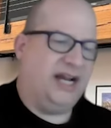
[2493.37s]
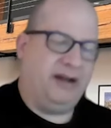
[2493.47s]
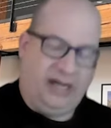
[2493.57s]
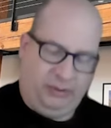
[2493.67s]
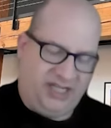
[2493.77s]

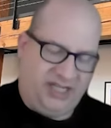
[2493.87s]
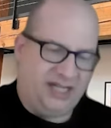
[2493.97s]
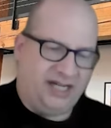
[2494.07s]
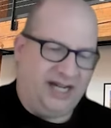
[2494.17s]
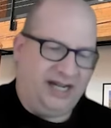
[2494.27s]
I will
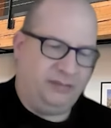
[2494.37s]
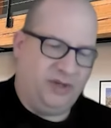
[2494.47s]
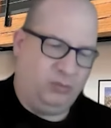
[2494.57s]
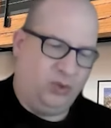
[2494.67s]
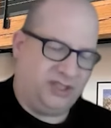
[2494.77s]
say that
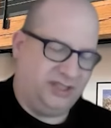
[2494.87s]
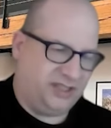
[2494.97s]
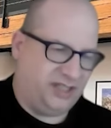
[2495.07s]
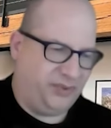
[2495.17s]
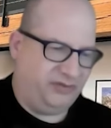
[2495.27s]
I'd worked
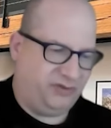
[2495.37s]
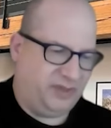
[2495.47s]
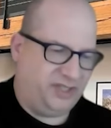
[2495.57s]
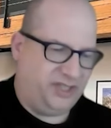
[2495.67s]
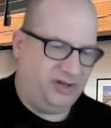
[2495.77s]
at this company
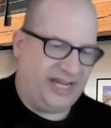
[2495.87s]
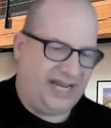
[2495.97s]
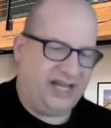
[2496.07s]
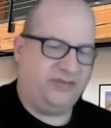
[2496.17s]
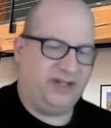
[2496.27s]
for maybe a year
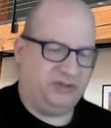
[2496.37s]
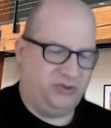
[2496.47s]
and a half.